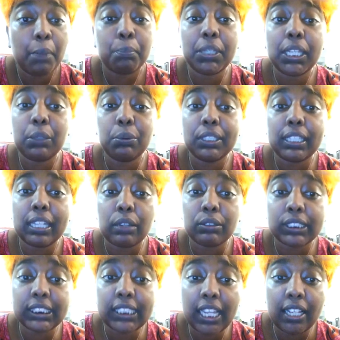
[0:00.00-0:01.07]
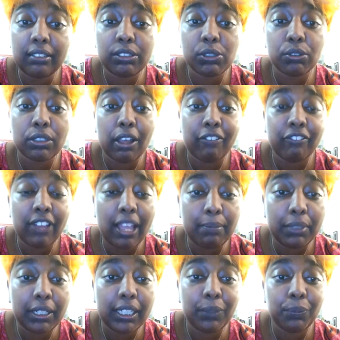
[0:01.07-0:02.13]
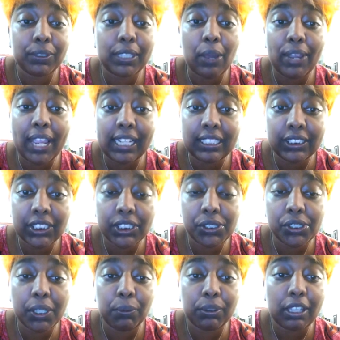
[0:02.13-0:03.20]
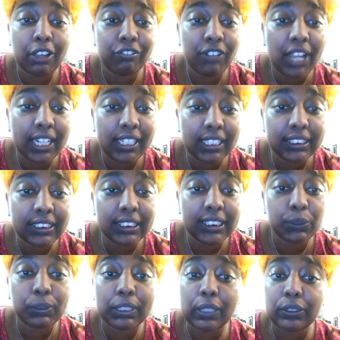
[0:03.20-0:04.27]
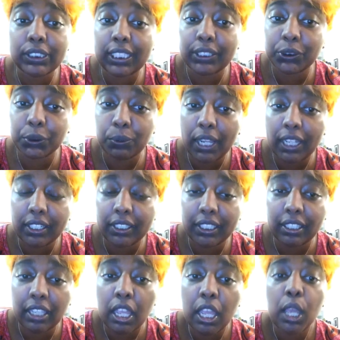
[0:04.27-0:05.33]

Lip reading: be it within ourselves, with our family, with our ancestry, with our finances, with our sexuality.